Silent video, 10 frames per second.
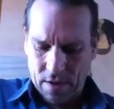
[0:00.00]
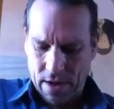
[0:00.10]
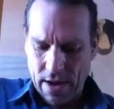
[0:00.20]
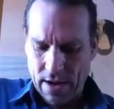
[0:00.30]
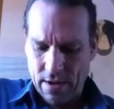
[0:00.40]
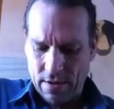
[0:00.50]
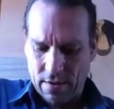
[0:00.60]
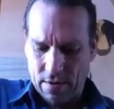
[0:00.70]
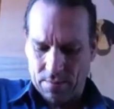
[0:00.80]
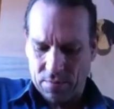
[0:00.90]

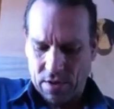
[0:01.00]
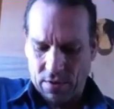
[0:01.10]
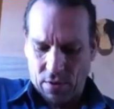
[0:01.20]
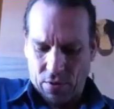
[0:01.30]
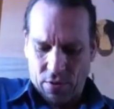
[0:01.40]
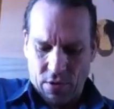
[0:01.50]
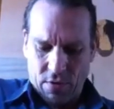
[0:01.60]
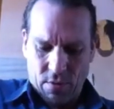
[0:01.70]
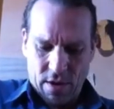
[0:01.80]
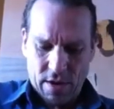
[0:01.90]
And get the
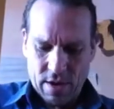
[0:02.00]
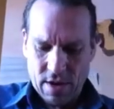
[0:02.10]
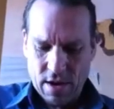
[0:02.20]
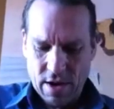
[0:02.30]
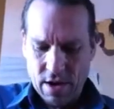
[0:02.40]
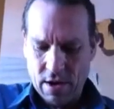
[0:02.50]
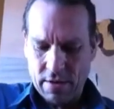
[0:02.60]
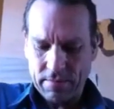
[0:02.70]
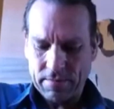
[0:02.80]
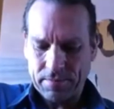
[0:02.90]
third one in there.
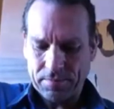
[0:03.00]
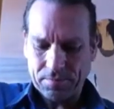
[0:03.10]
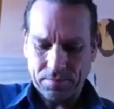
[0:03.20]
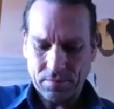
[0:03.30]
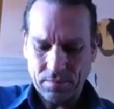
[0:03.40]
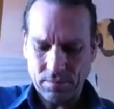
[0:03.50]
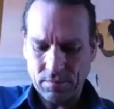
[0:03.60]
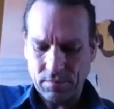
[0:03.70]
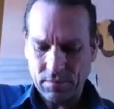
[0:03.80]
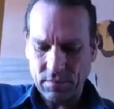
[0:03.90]

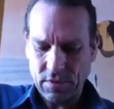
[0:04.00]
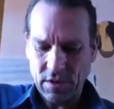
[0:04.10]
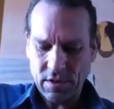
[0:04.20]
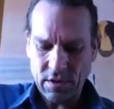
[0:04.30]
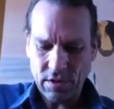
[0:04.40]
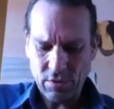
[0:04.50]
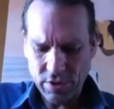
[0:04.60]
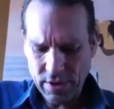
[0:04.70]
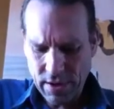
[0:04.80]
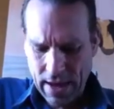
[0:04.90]
Just
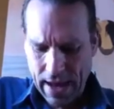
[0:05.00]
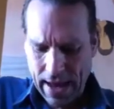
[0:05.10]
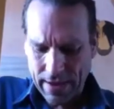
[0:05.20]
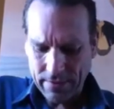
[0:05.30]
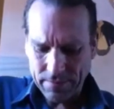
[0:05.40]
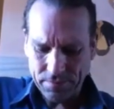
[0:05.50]
loosen that.